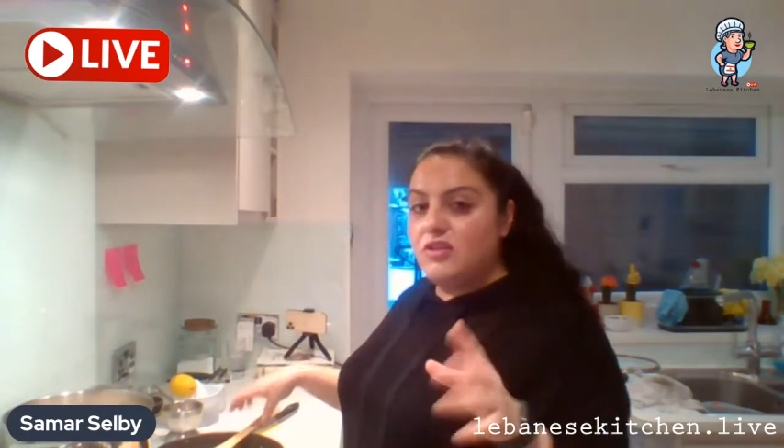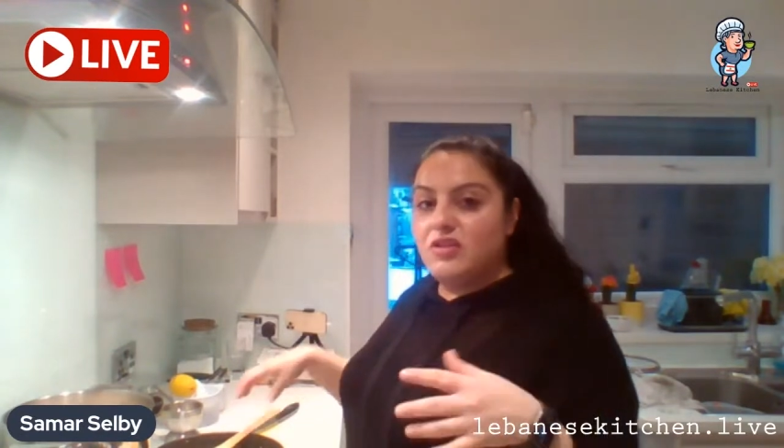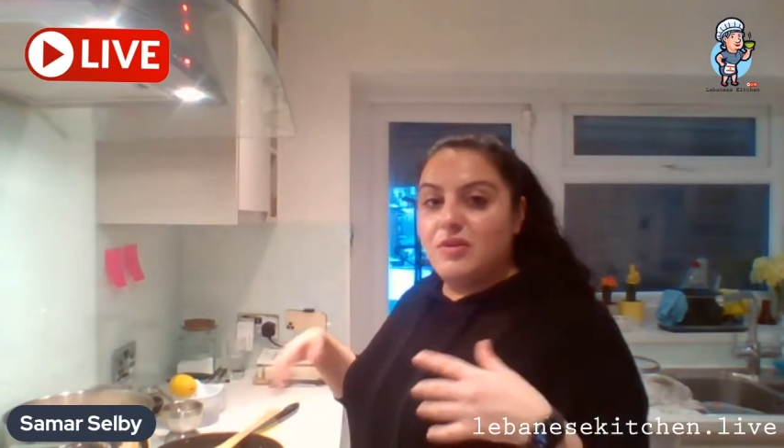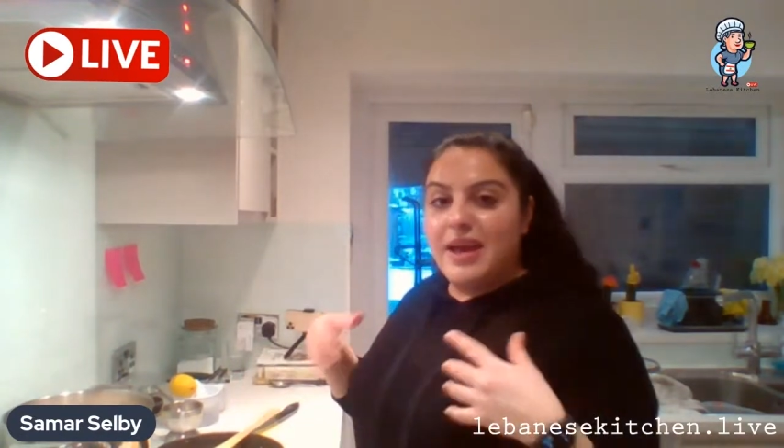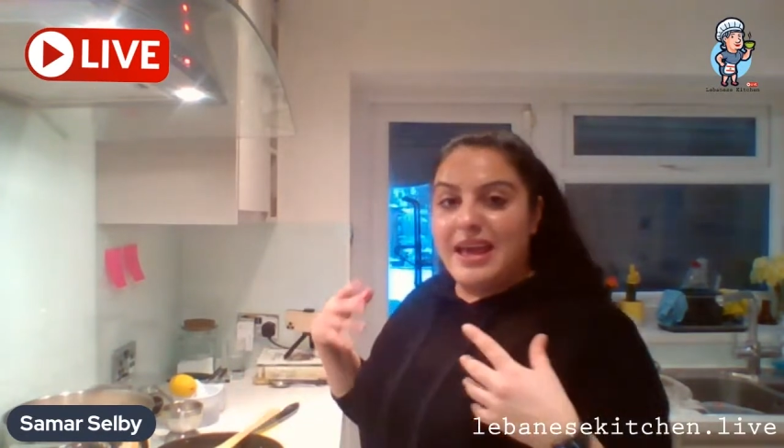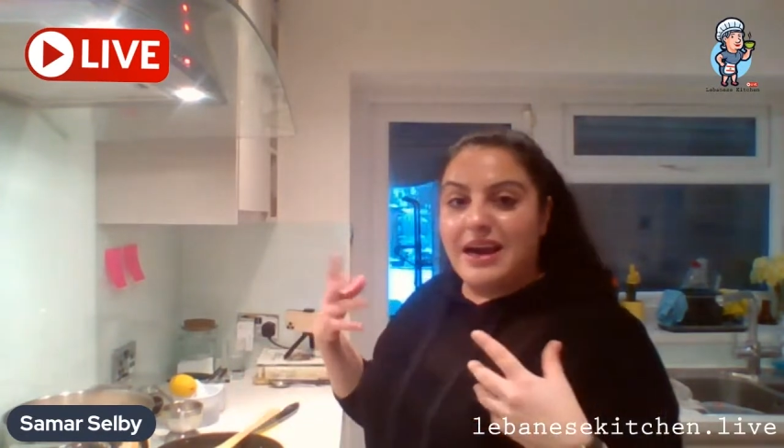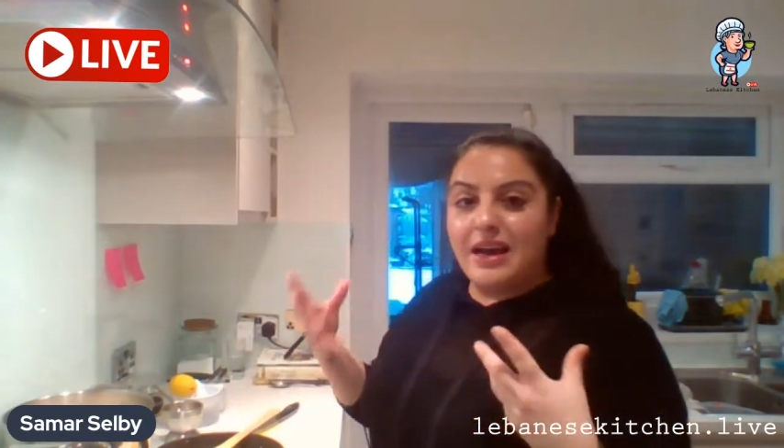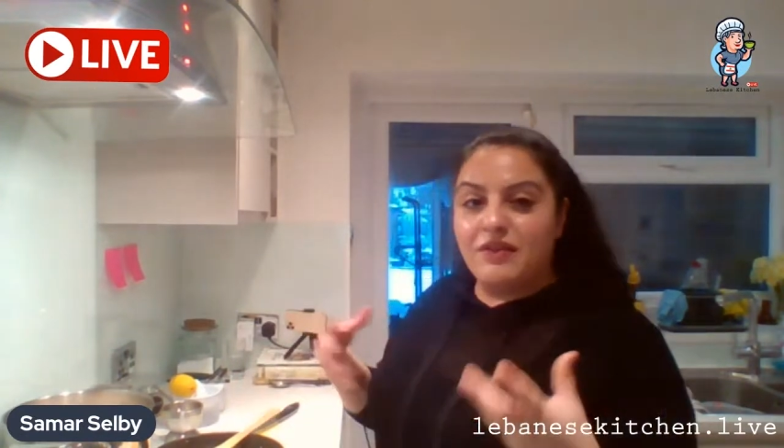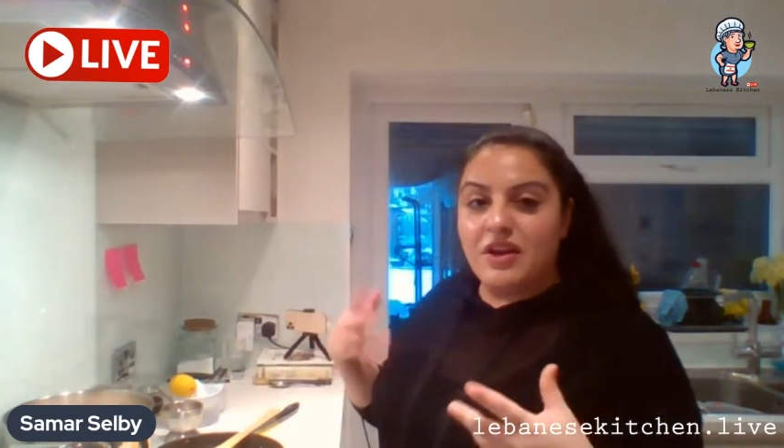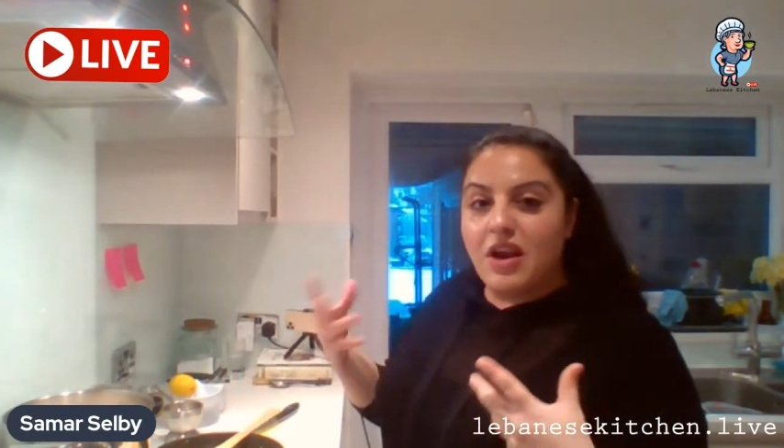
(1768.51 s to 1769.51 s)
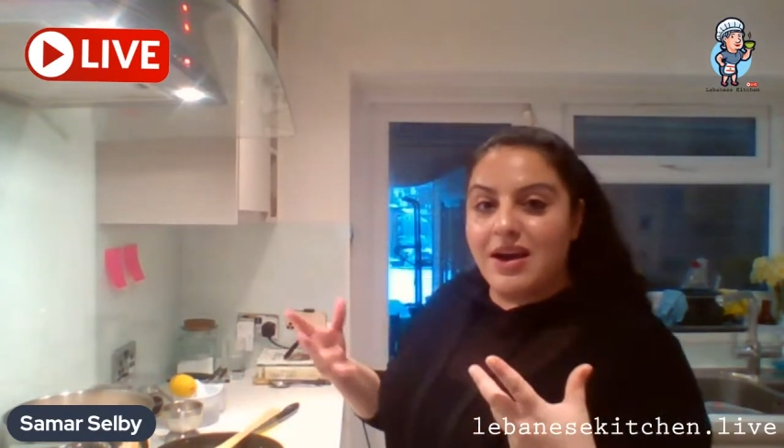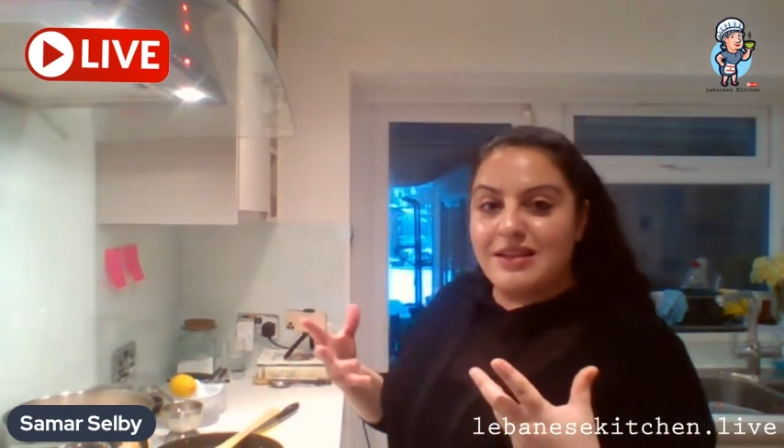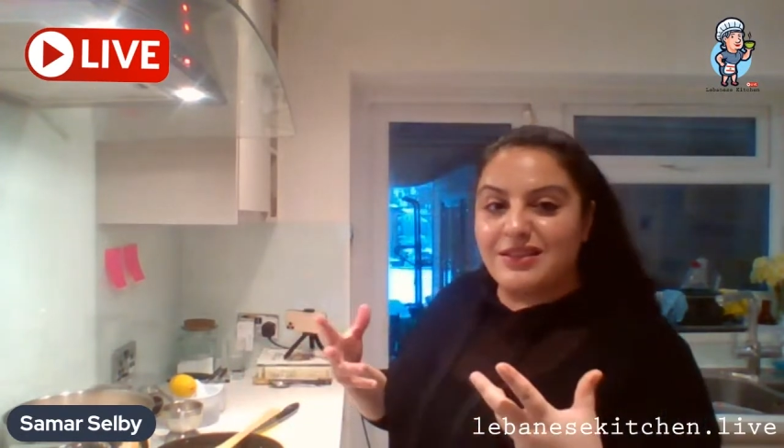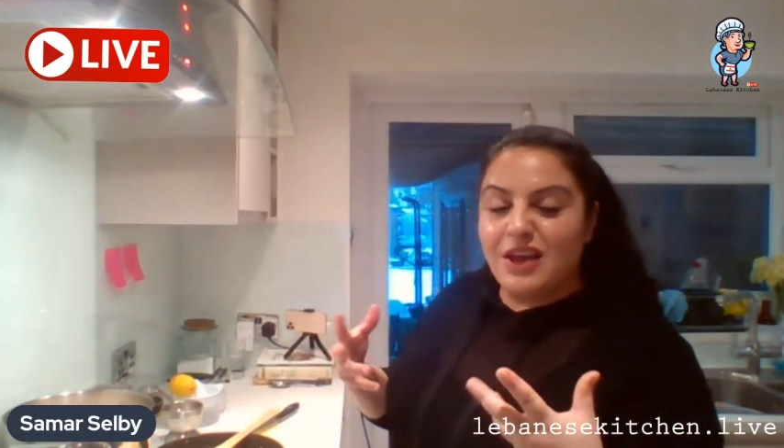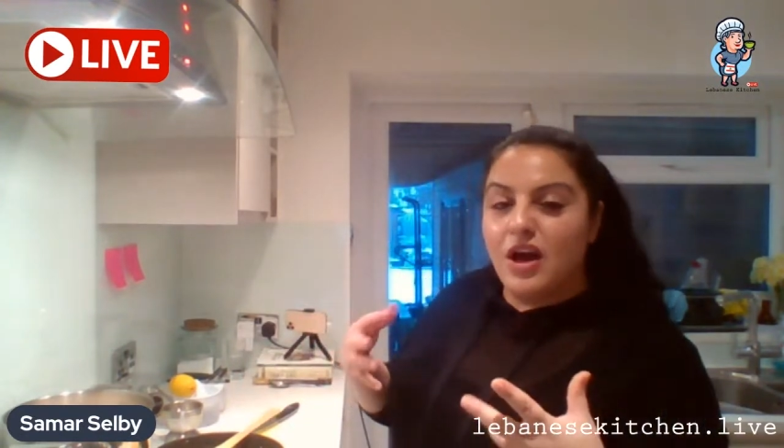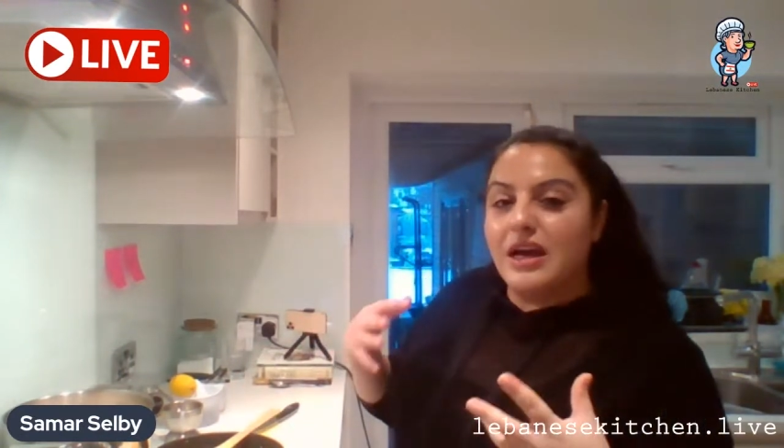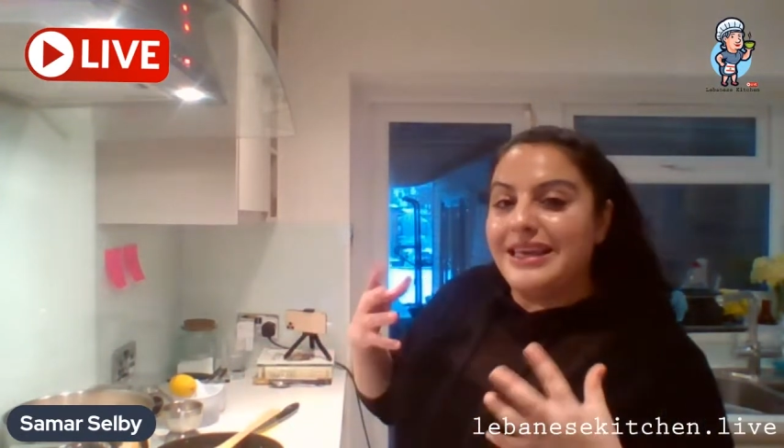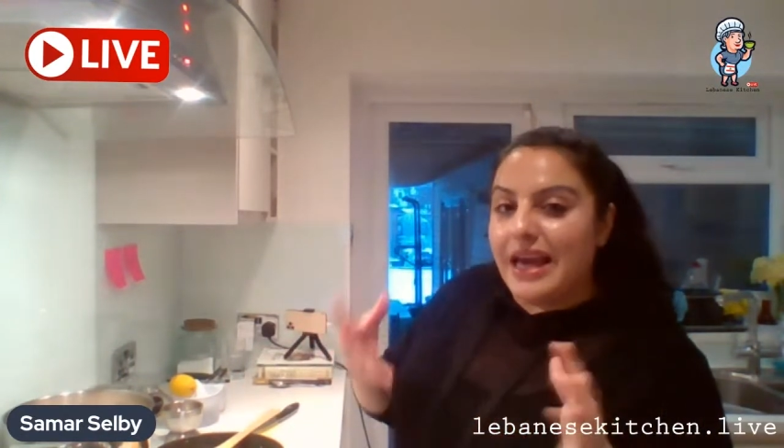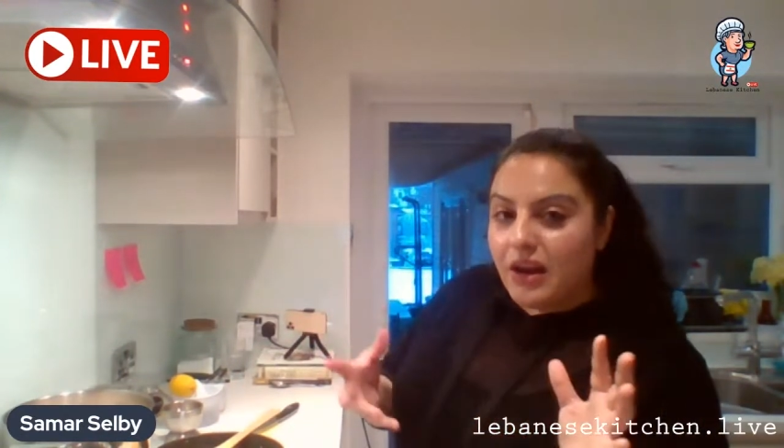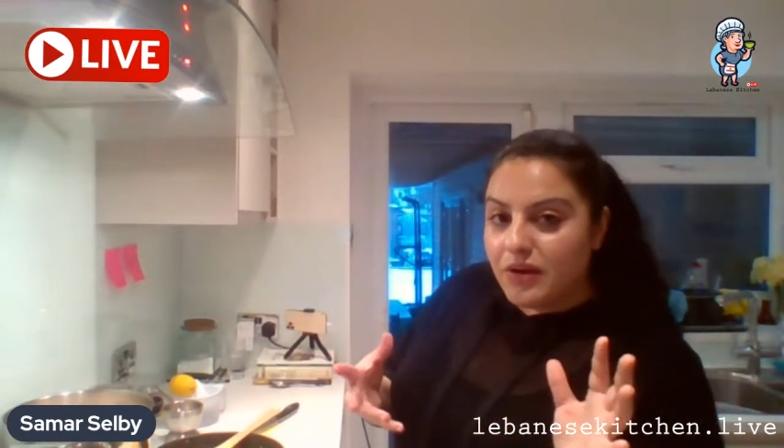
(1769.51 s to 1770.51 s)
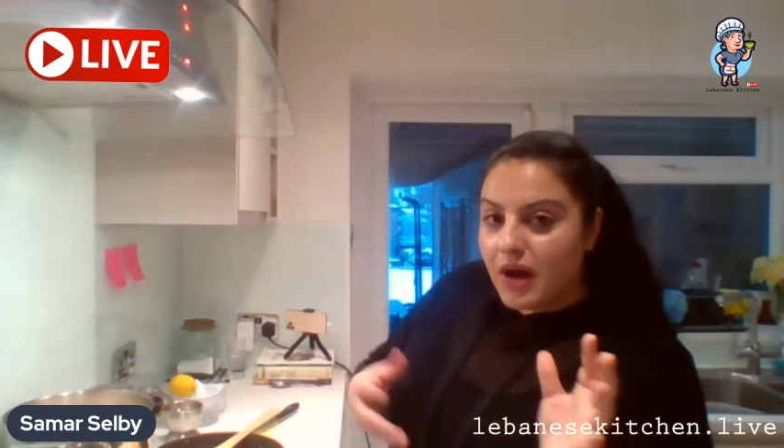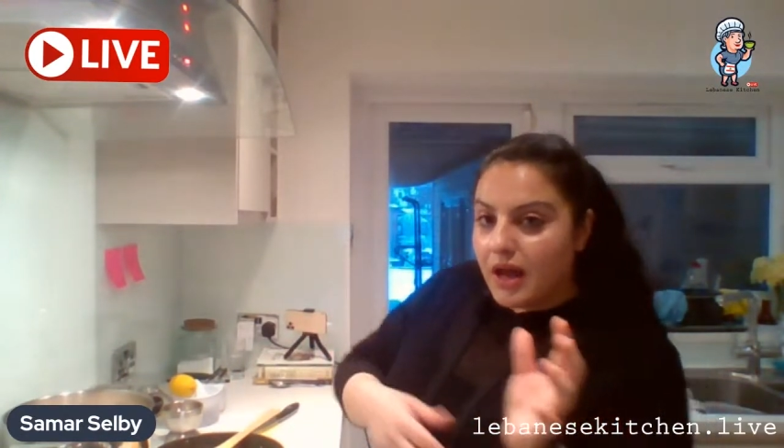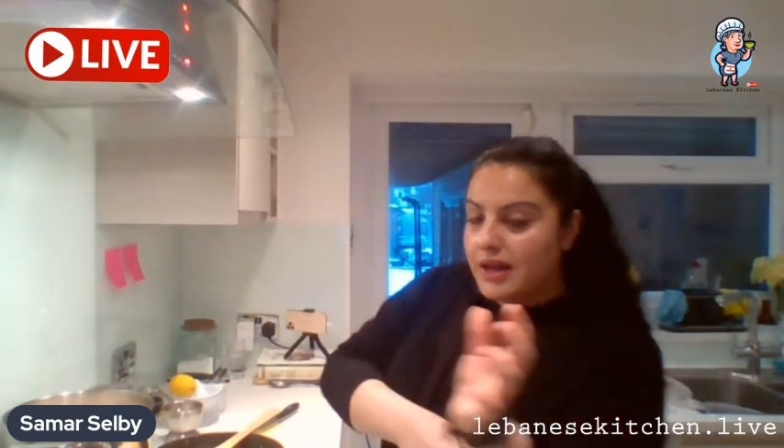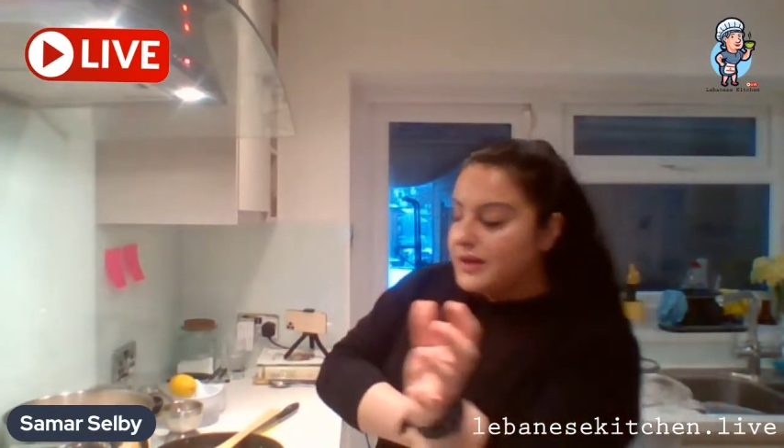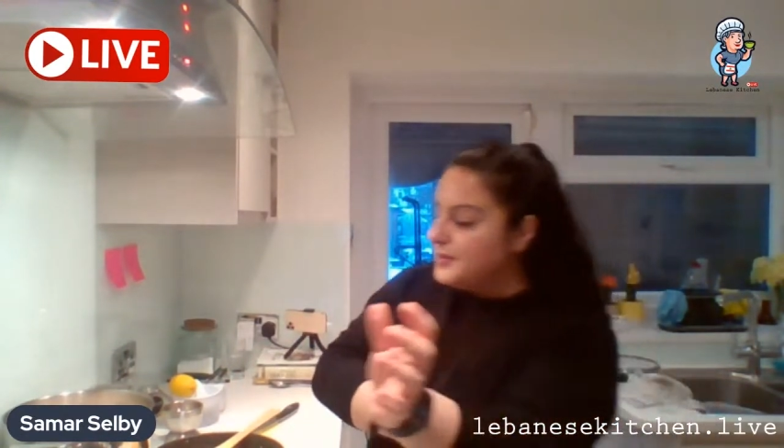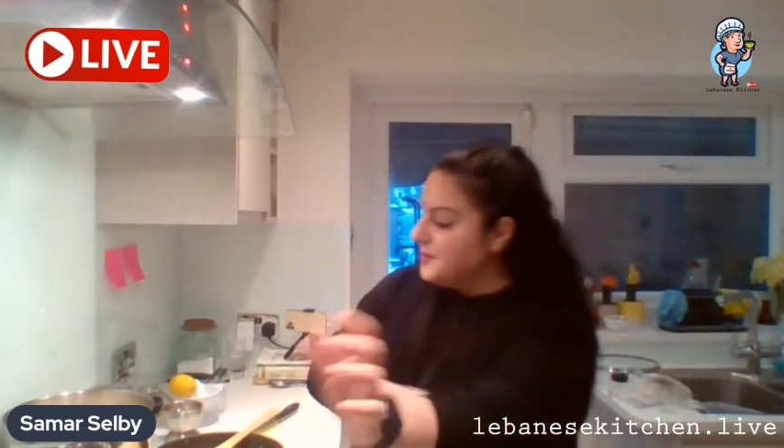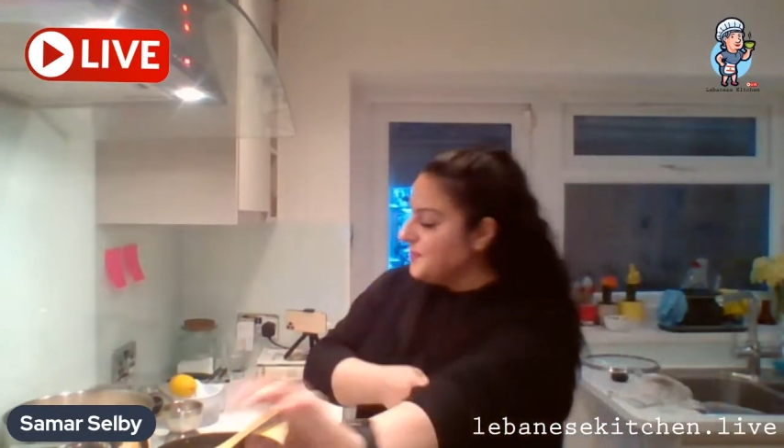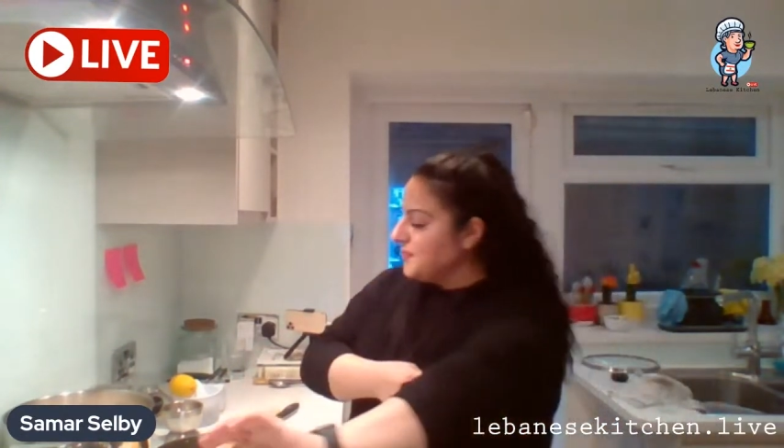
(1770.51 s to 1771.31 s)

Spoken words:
into a kind of a nice yellow color.